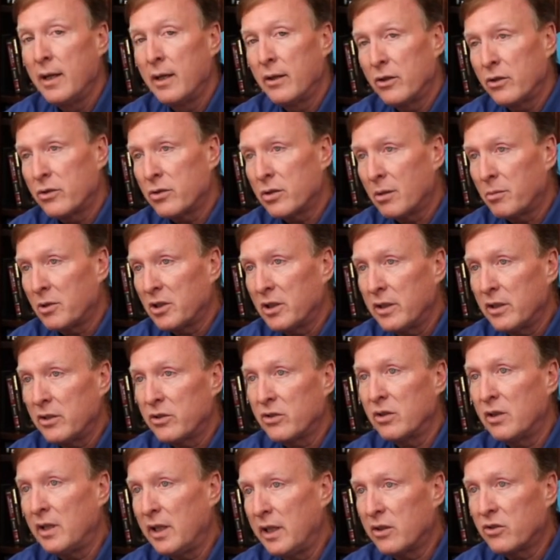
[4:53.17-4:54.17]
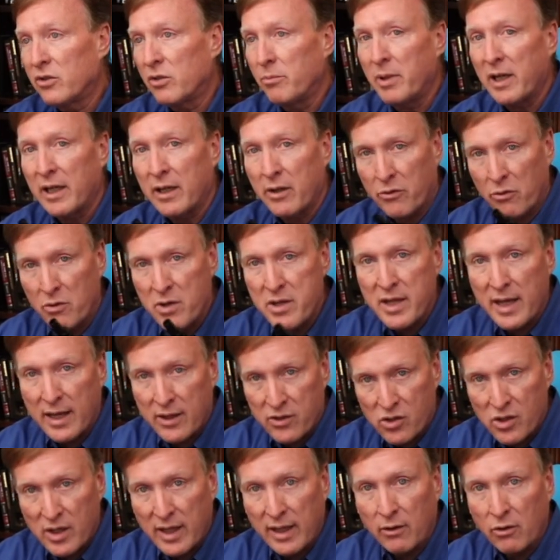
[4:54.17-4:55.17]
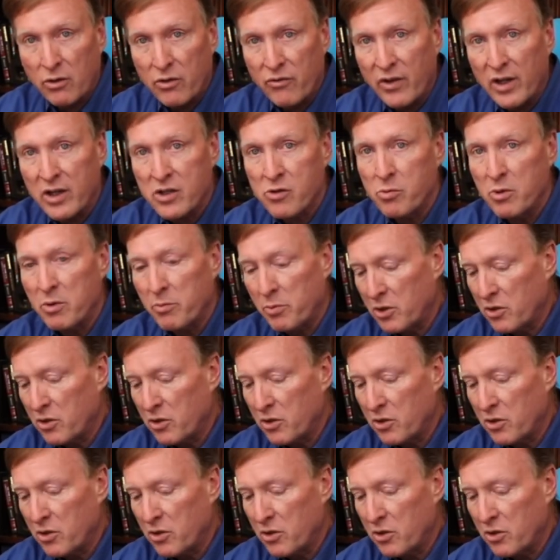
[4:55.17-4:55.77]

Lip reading: The trouble is, it's about a $3,000 investment